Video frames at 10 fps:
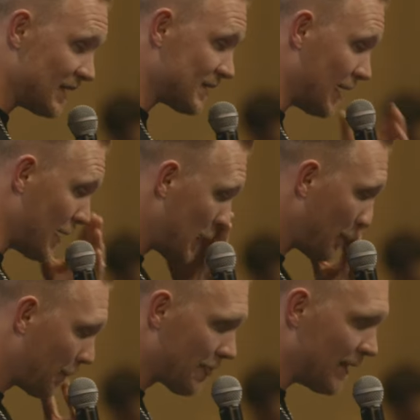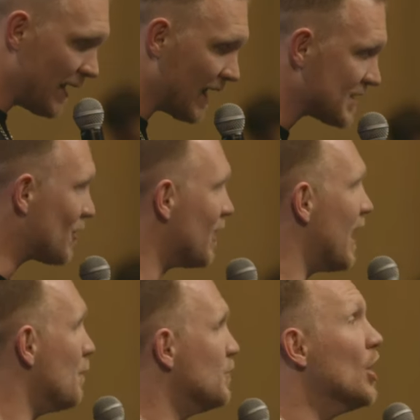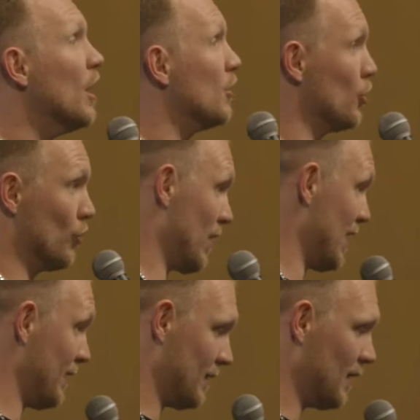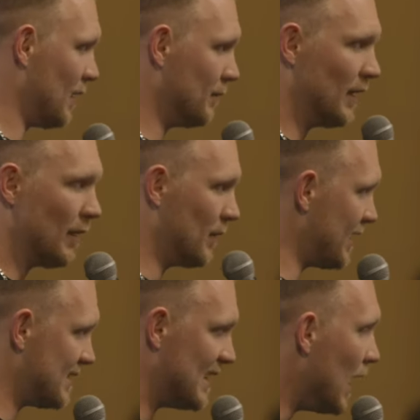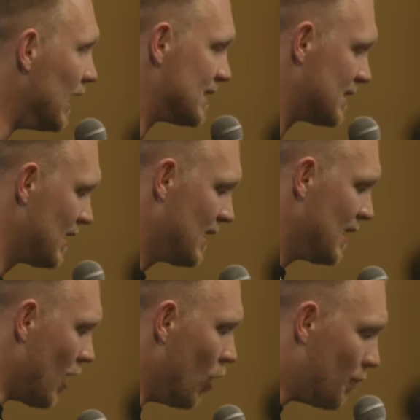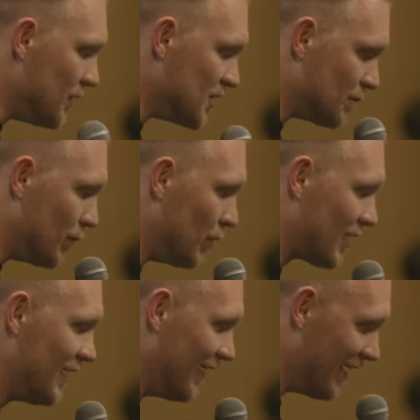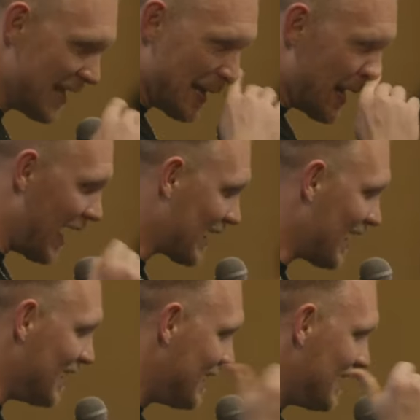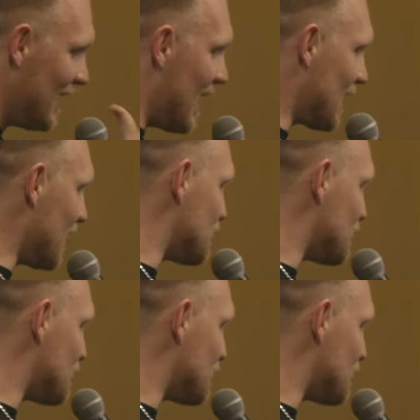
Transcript: sits there, and I start, I'm younger, right? I, I'm, I'm like zealous. I open this book. I got I